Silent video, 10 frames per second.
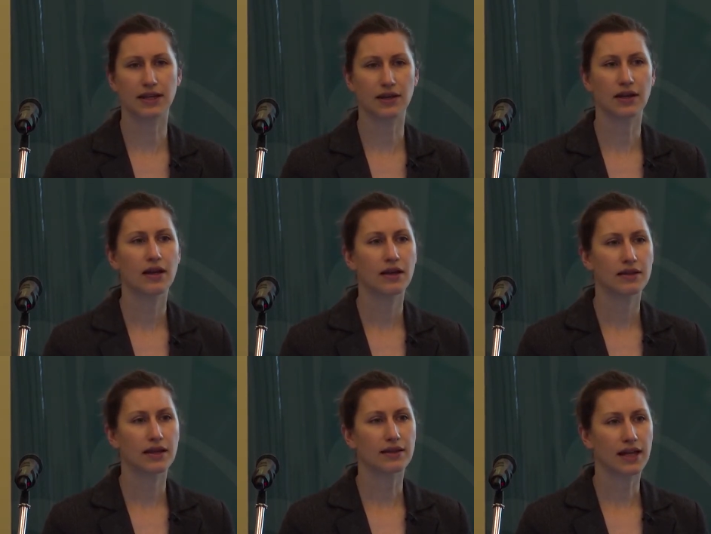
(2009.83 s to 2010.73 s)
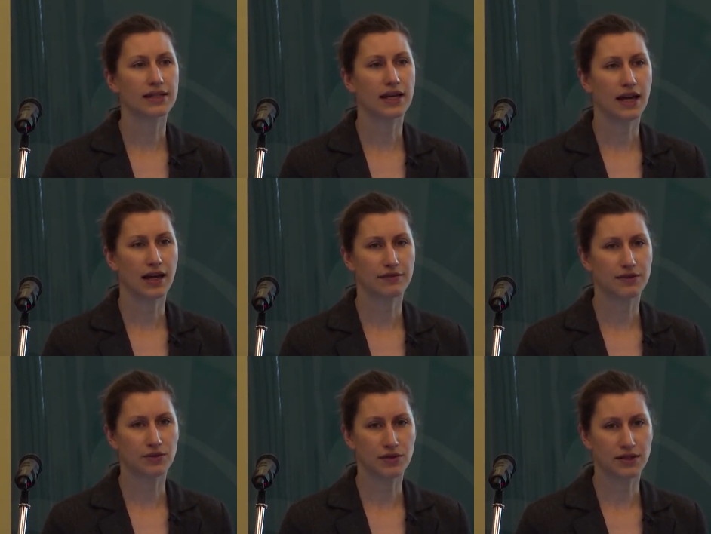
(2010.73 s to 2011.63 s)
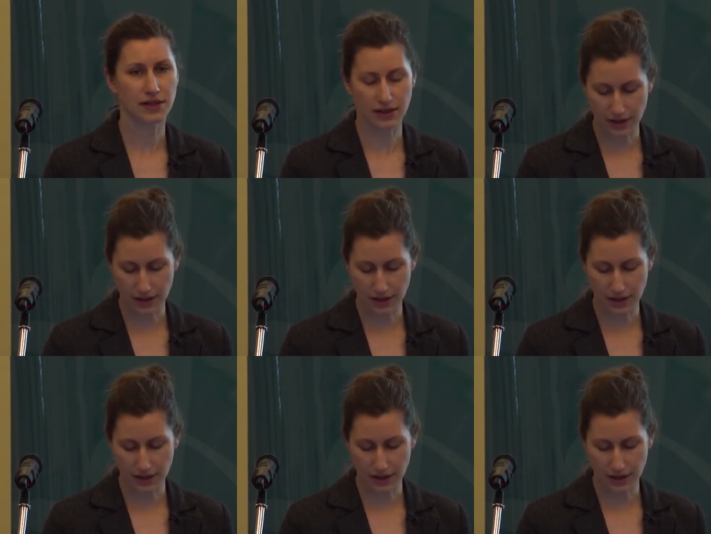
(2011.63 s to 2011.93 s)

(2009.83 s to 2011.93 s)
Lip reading: they'd like to have in order to